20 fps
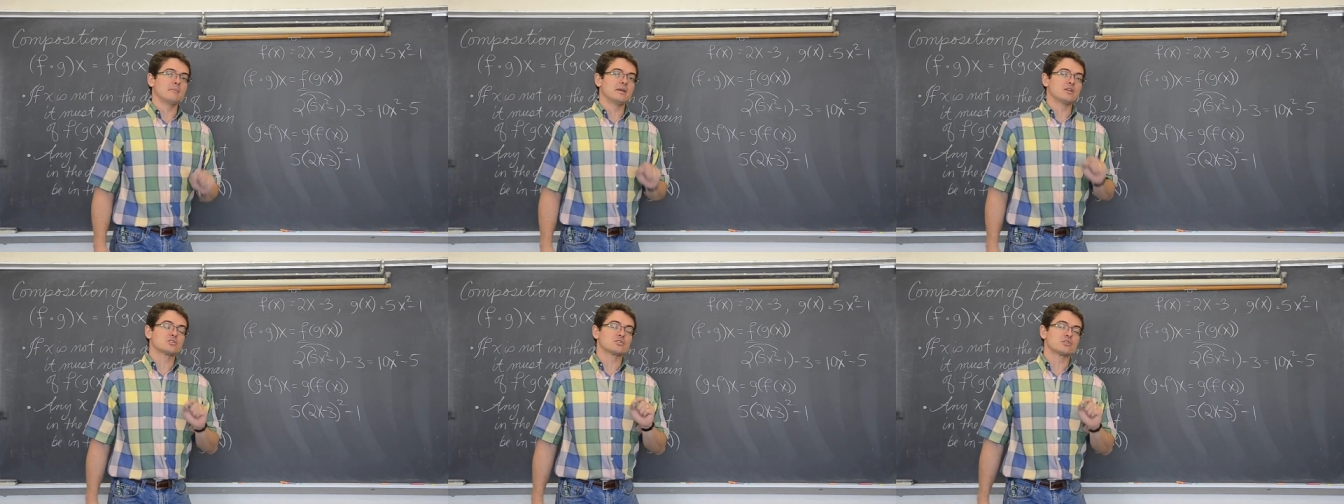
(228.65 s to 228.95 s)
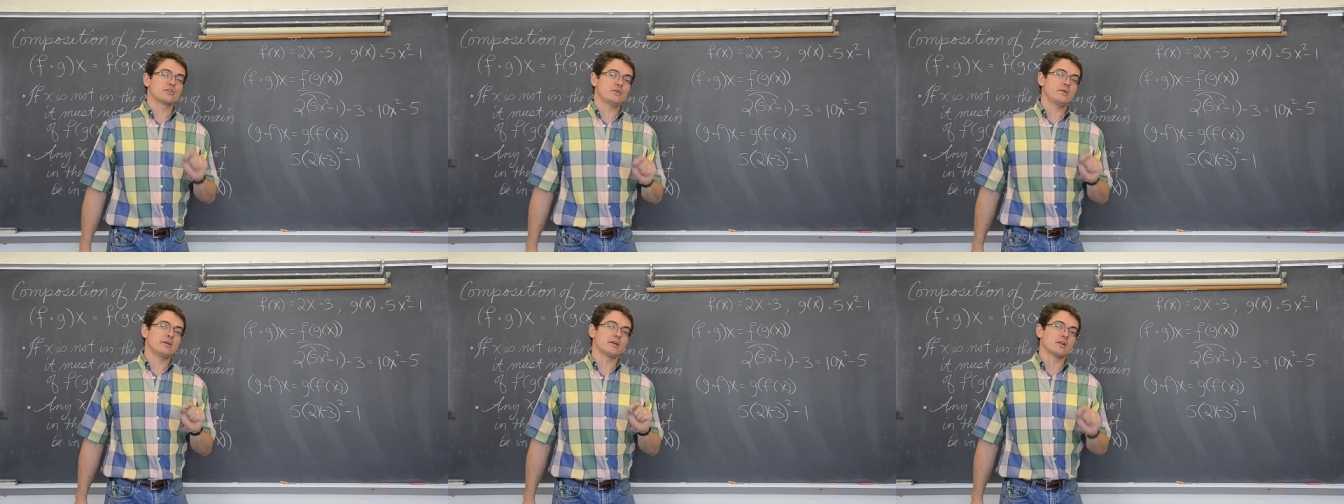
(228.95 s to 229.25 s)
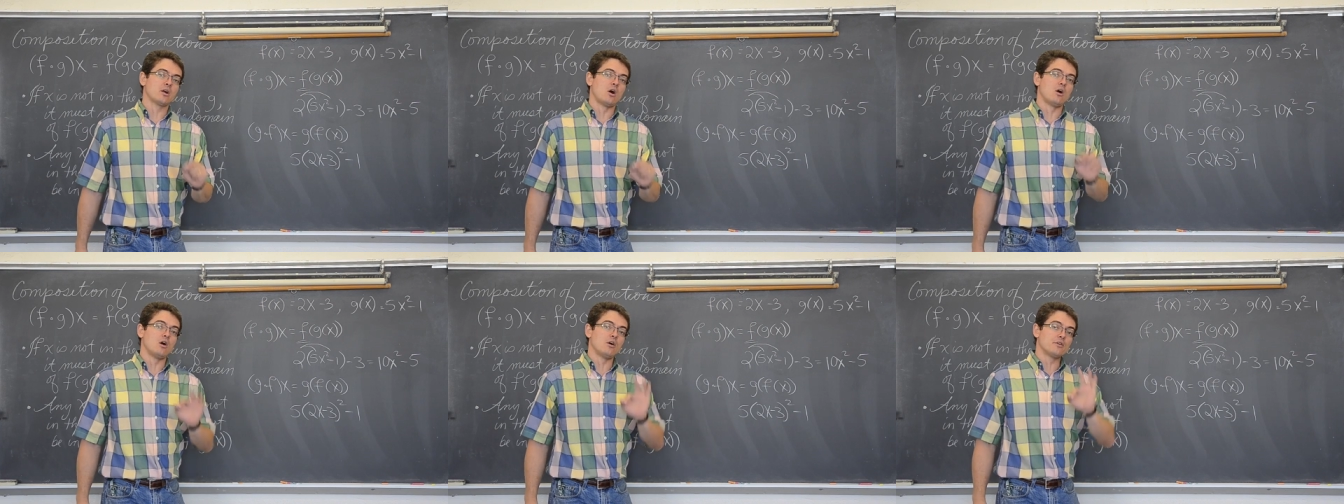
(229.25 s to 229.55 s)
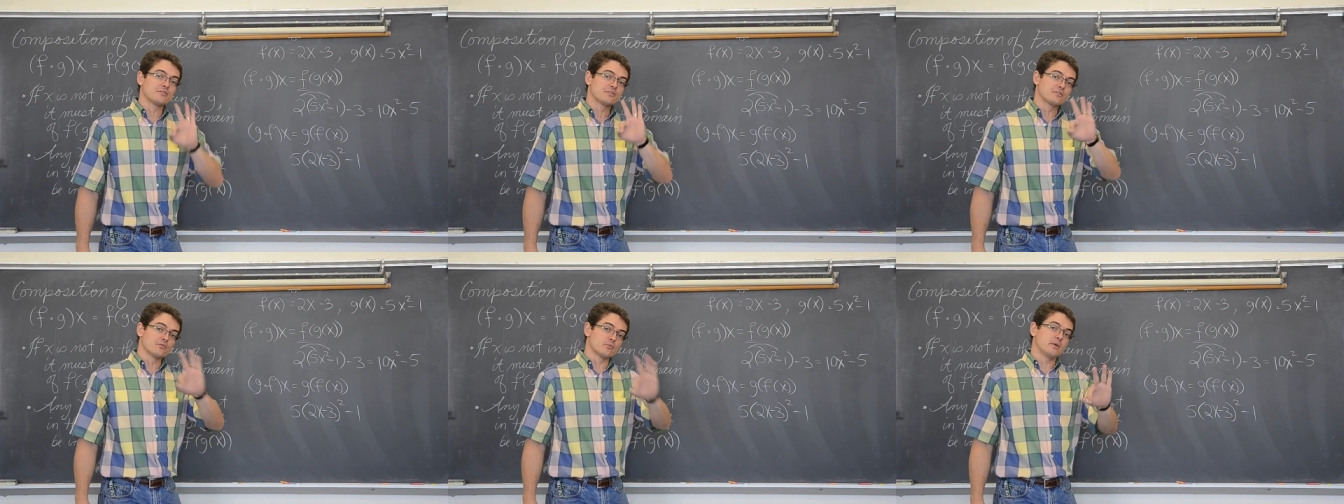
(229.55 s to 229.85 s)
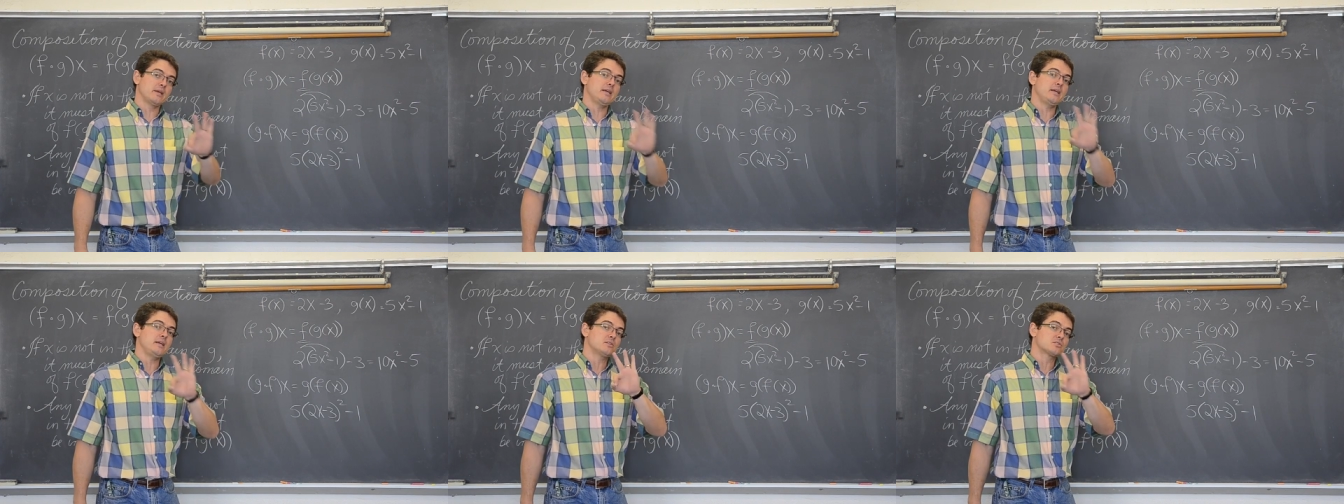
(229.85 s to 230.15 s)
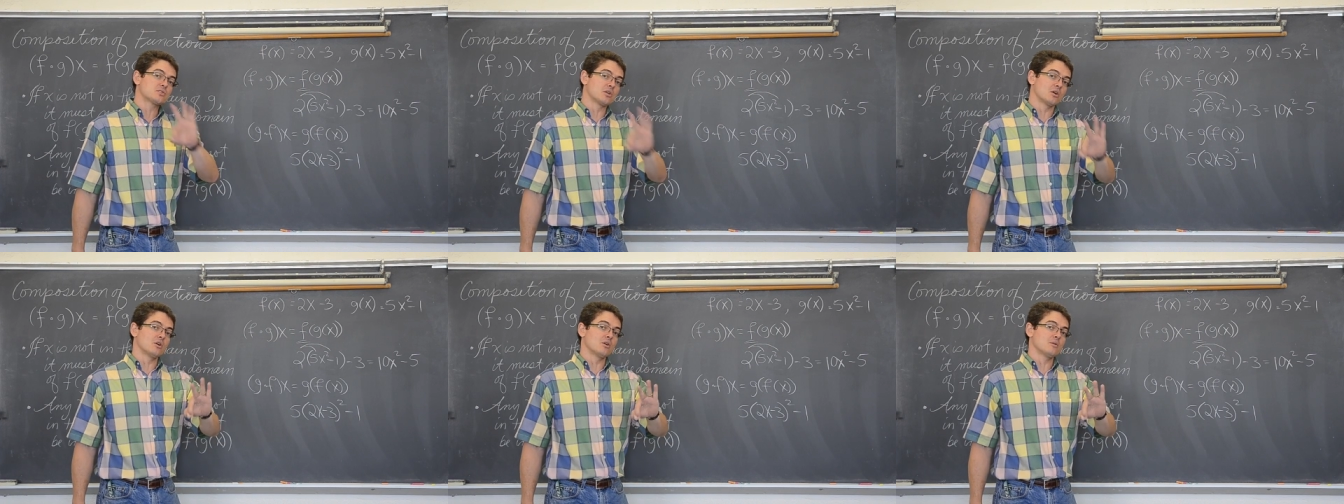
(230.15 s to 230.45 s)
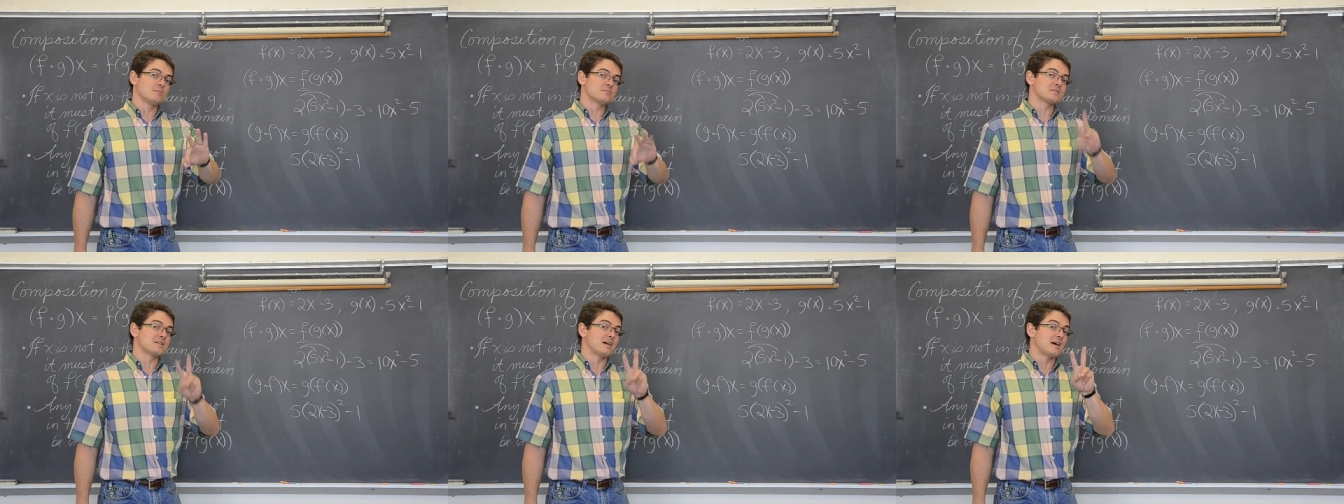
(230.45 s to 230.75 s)
Make sure you get all 3
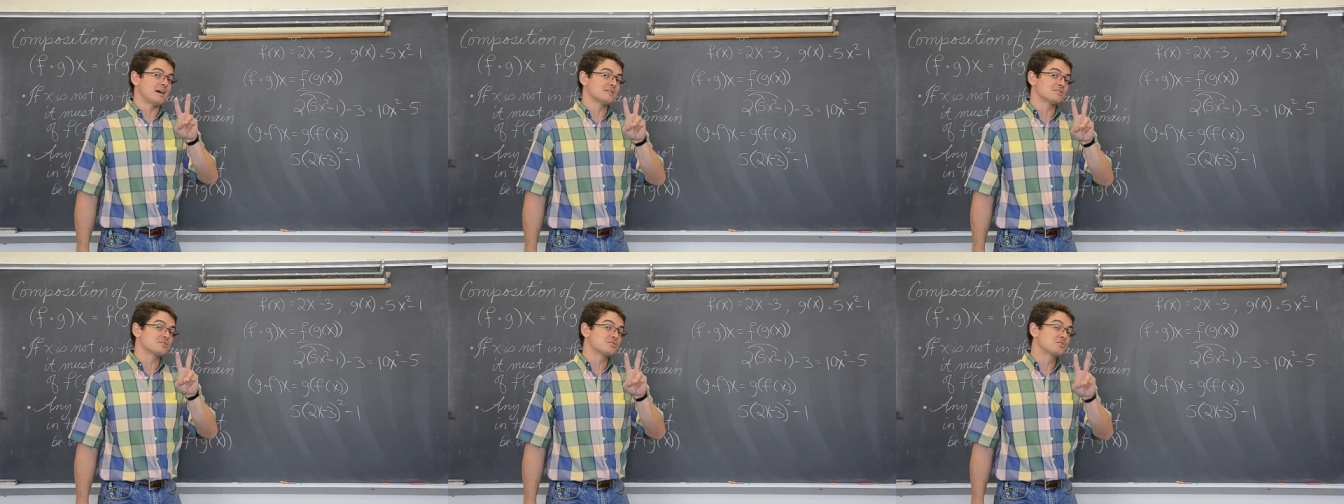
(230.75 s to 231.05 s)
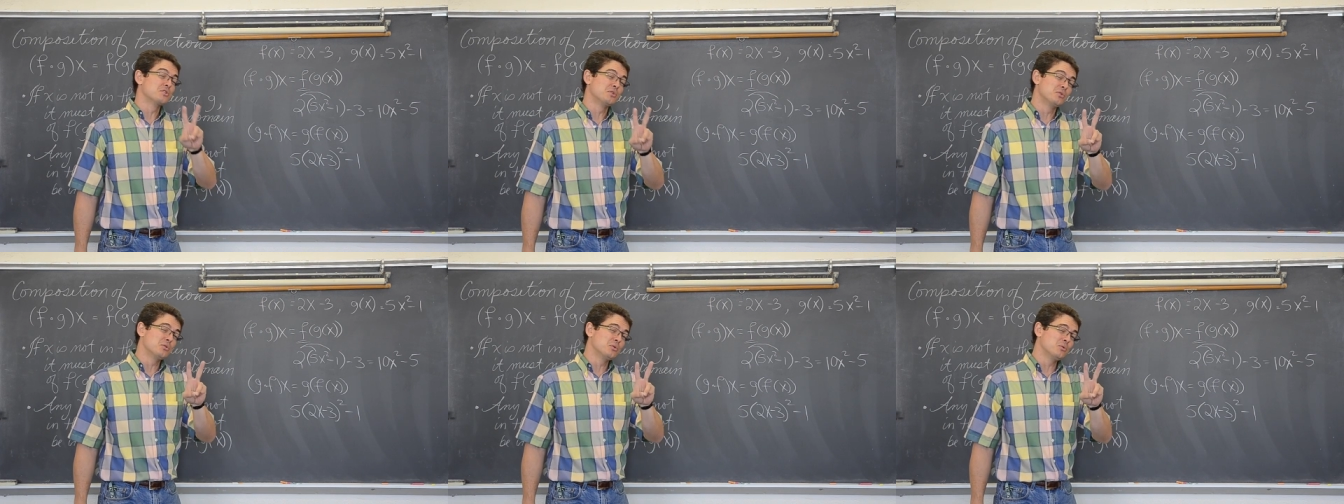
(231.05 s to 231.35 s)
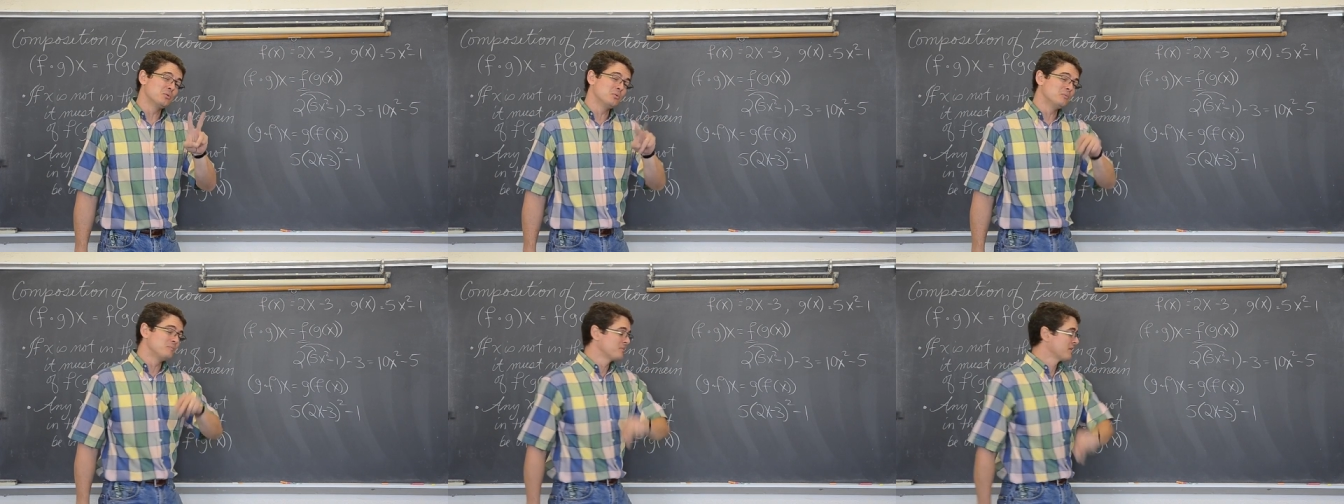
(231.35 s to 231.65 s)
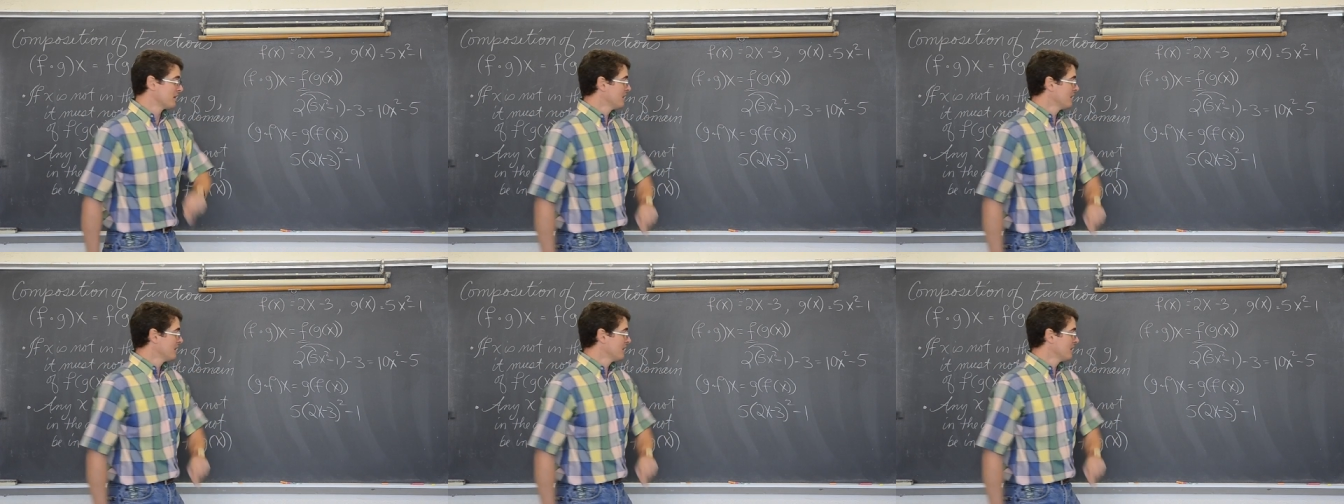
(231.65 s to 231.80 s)
terms, not 2.